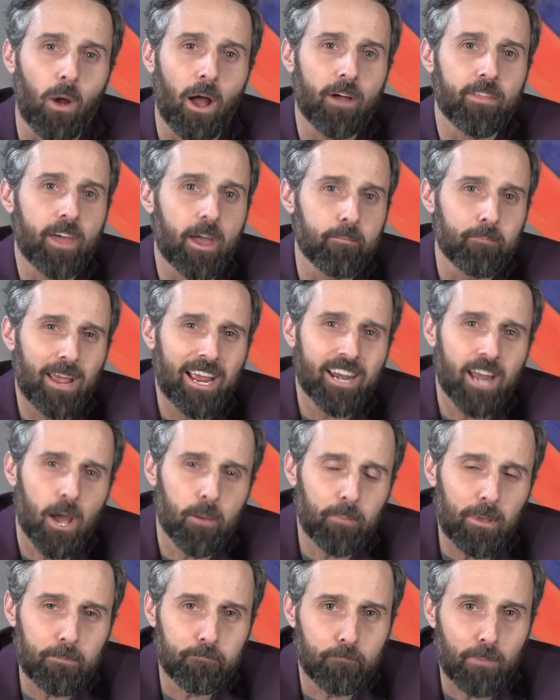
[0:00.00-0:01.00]
While that may
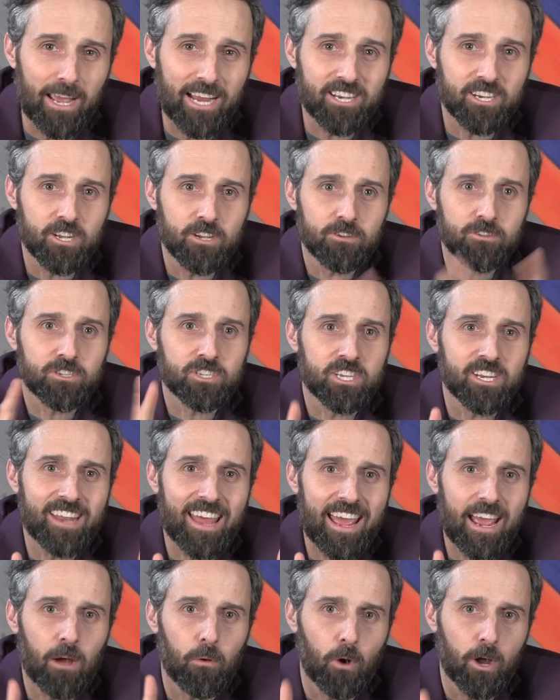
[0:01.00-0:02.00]
not be big news
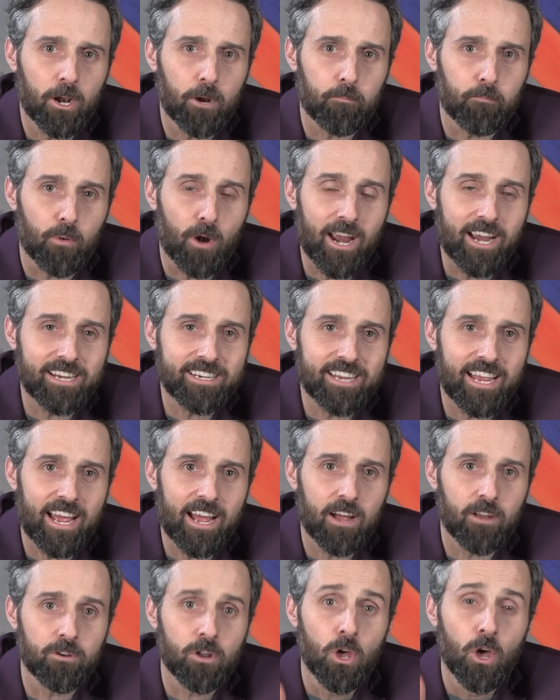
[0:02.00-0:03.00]
today, I want to break
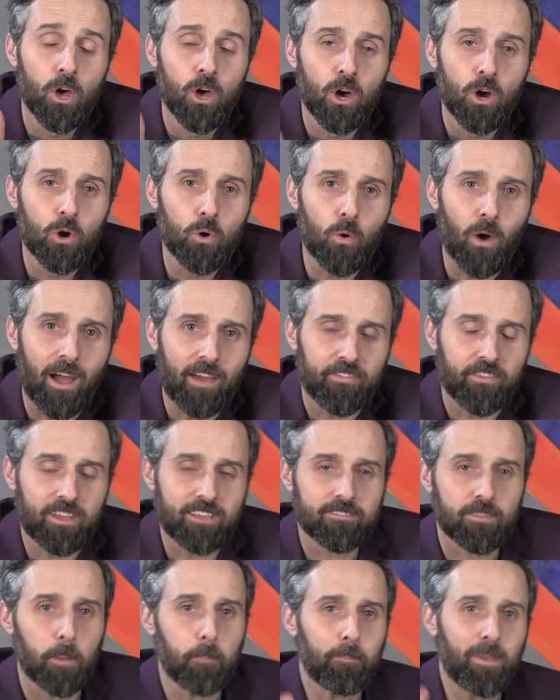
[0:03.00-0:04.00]
down who I
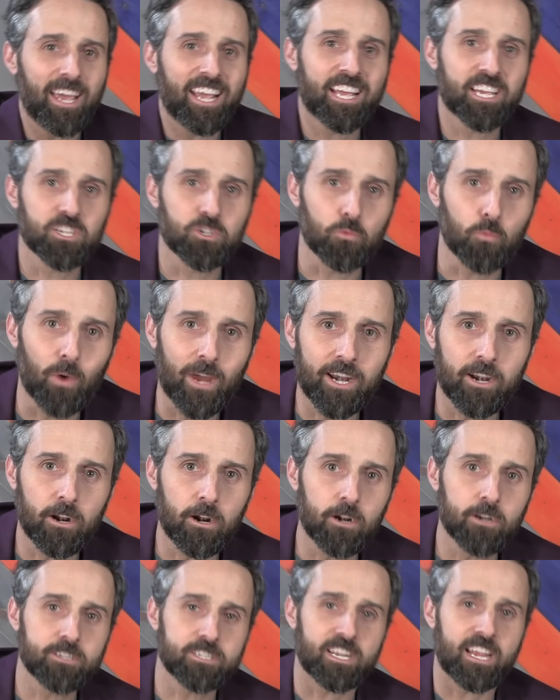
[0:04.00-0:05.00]
think the biggest
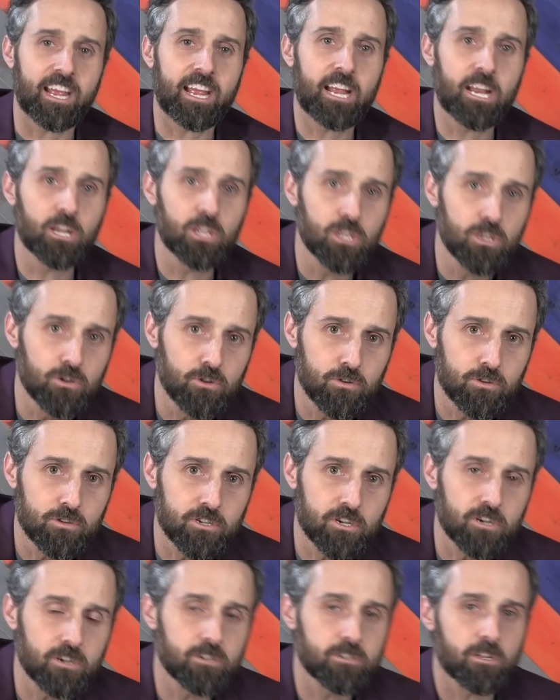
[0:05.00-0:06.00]
winners and
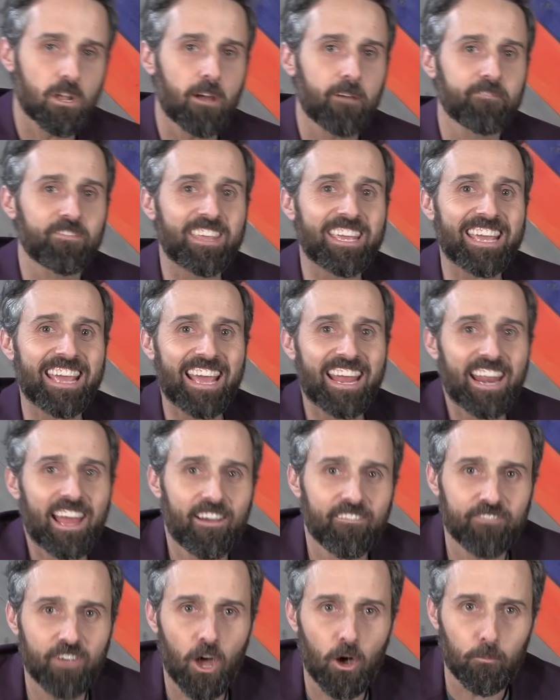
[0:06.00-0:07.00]
losers of the
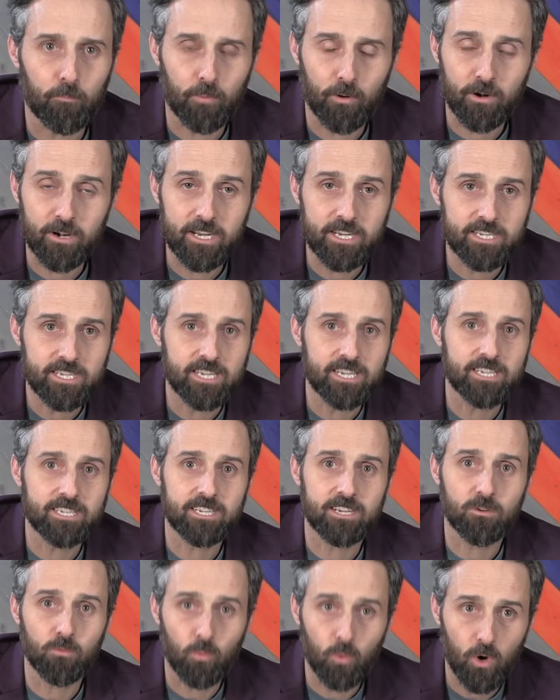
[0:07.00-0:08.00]
NFL
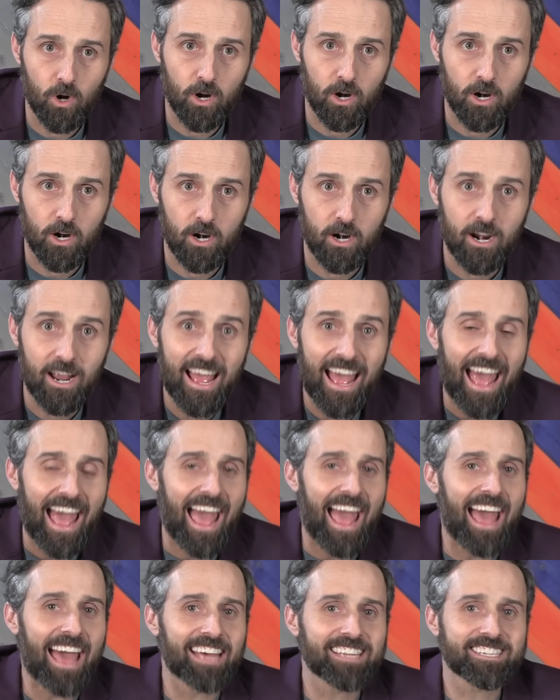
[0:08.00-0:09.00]
preseason were
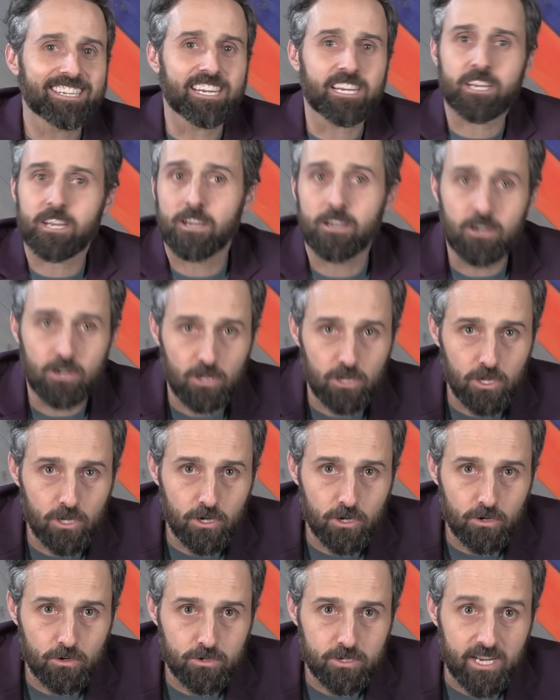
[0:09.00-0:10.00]
as it
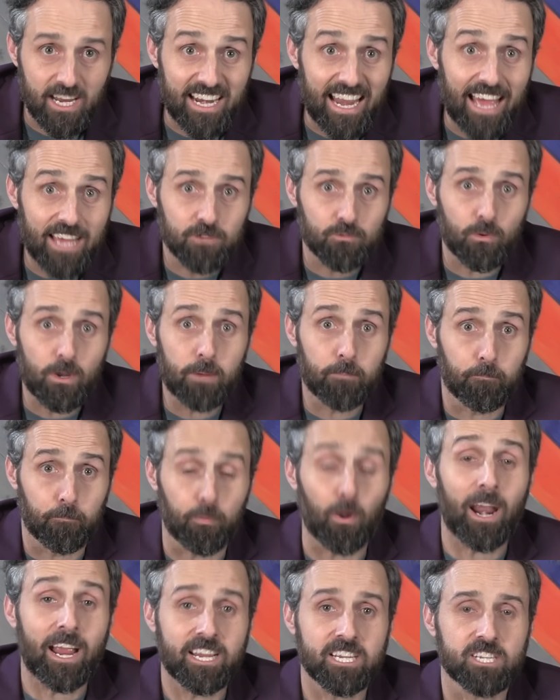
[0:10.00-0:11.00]
concludes and as we
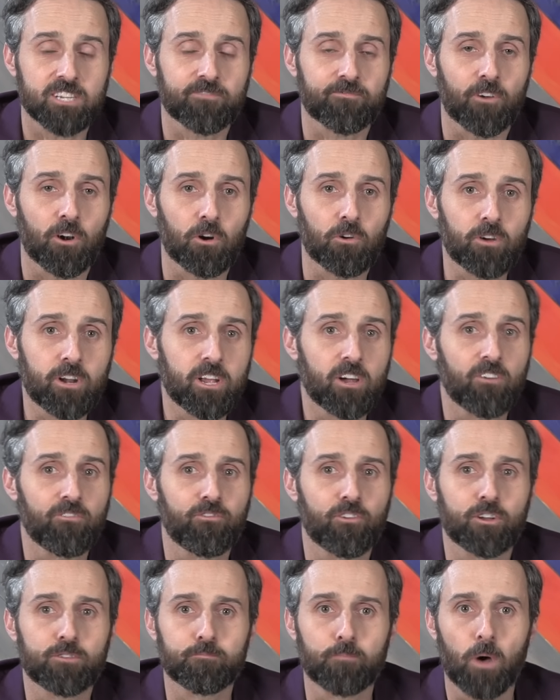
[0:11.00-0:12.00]
brace for real
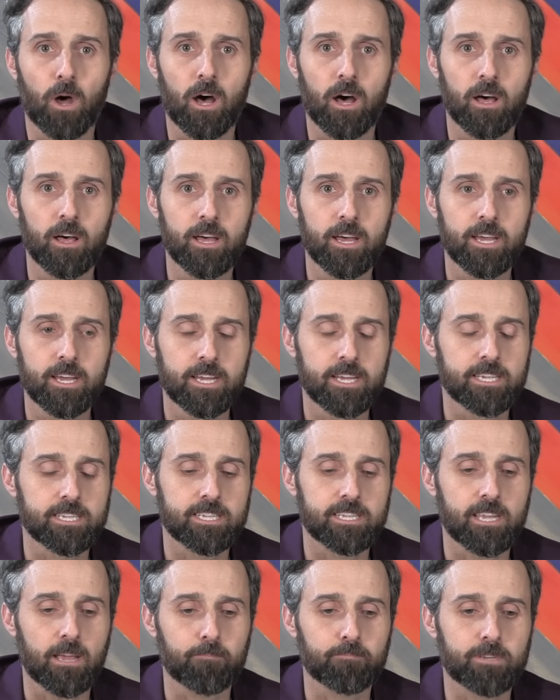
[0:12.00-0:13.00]
football
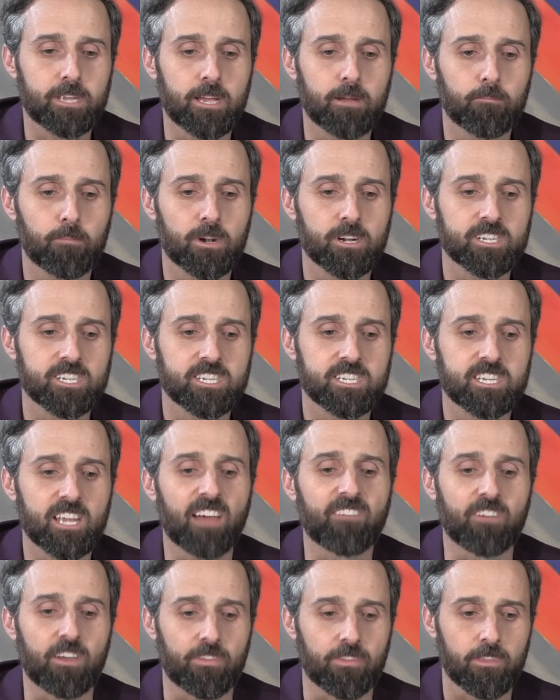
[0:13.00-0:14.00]
September
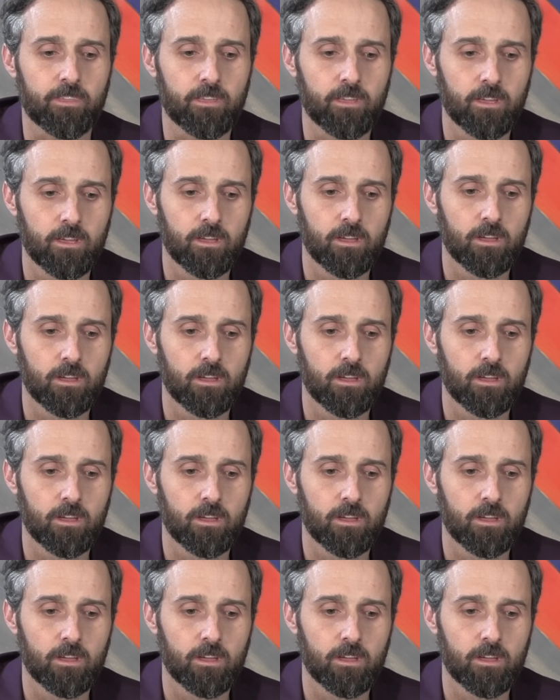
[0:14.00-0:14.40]
7th.